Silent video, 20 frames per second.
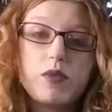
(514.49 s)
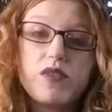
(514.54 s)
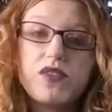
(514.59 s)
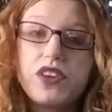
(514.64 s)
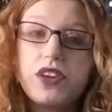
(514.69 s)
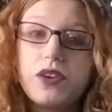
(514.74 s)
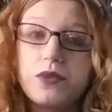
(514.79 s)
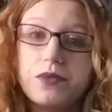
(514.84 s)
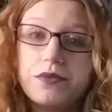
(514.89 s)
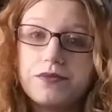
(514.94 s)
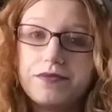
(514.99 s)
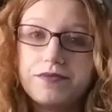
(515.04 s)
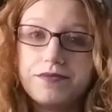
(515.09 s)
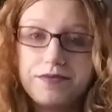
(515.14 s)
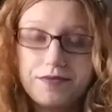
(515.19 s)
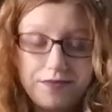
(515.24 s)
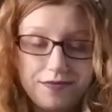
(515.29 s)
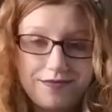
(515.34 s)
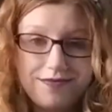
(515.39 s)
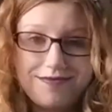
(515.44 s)
review.
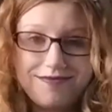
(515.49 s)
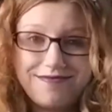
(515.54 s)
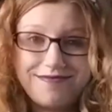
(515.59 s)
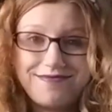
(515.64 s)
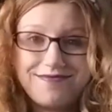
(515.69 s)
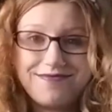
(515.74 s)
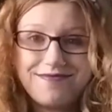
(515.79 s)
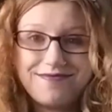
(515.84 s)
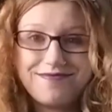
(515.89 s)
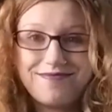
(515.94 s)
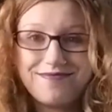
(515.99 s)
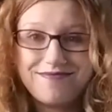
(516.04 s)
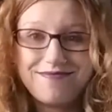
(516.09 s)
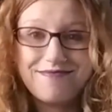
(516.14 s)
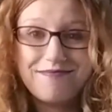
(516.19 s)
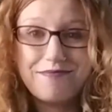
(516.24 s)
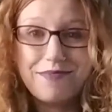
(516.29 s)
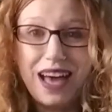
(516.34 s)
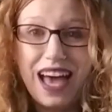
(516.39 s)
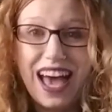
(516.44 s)

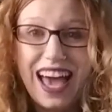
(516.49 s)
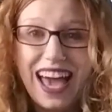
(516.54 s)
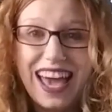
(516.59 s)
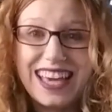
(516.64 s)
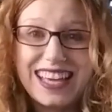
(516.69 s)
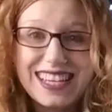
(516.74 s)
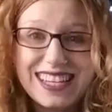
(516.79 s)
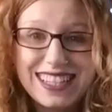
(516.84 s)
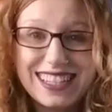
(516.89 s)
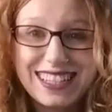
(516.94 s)
Bye.